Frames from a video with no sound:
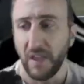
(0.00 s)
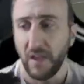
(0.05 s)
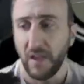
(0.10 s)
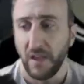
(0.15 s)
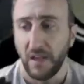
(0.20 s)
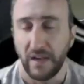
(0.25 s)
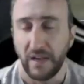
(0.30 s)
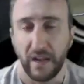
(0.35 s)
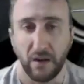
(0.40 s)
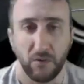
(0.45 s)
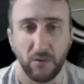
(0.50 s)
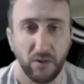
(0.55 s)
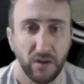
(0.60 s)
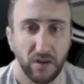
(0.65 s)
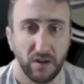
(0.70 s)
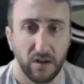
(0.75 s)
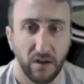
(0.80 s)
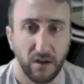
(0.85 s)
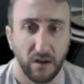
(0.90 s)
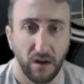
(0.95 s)
now
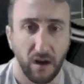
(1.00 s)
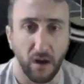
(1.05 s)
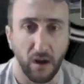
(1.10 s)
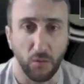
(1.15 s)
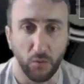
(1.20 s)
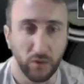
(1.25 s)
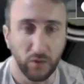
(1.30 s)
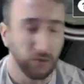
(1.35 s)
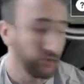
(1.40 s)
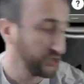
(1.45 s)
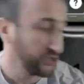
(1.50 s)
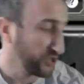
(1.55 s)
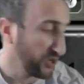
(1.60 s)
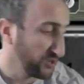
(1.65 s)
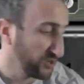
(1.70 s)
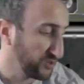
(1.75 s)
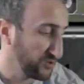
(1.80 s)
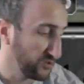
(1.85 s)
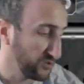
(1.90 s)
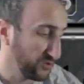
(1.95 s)
I will show
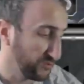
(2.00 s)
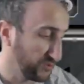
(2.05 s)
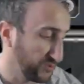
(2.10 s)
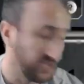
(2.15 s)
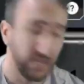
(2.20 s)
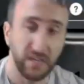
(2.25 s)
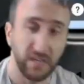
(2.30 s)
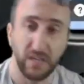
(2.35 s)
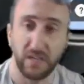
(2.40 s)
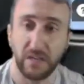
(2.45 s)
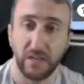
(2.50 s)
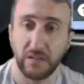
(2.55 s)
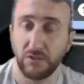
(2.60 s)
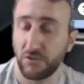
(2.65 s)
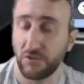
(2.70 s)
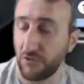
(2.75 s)
you the